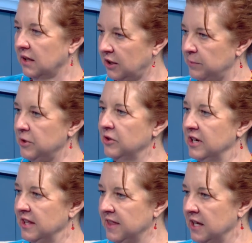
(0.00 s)

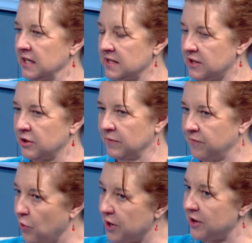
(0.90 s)
community things that are
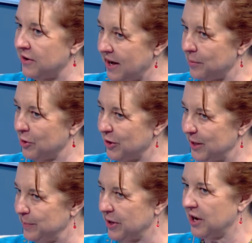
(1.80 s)
for your
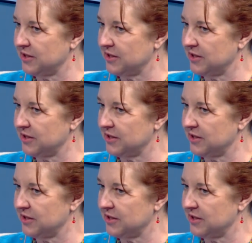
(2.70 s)
neighborhood, but mm-hmm.